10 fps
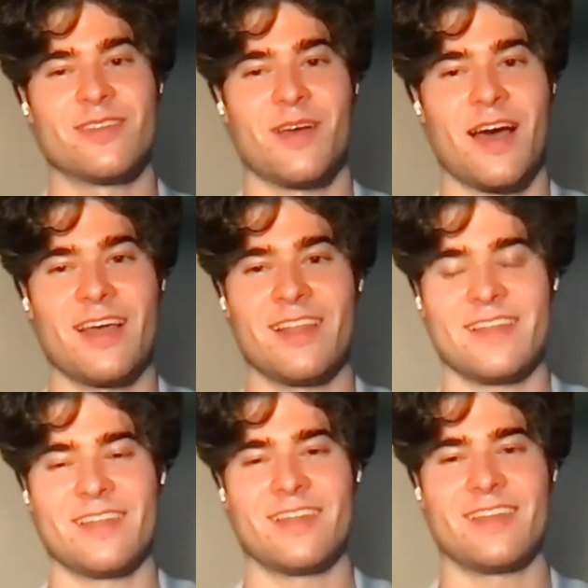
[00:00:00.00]
I
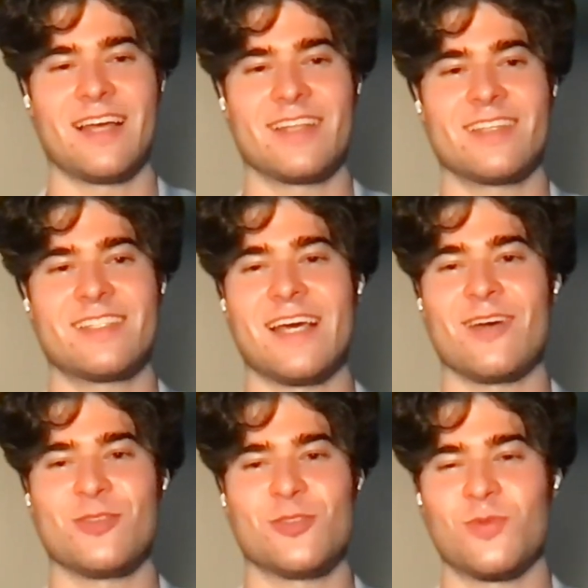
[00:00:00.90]
that
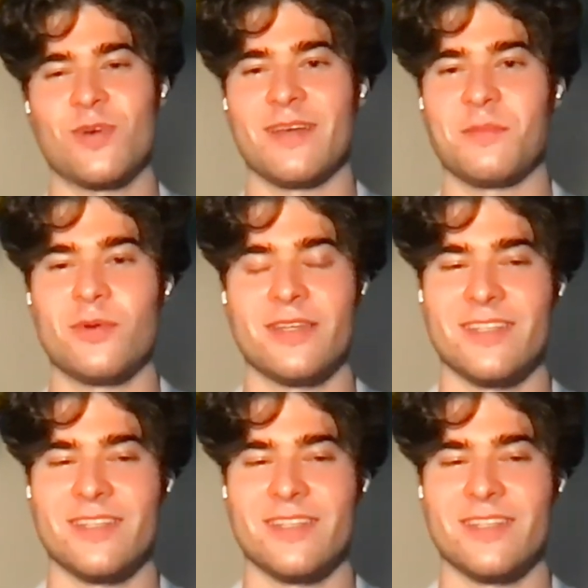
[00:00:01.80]
sounds right, but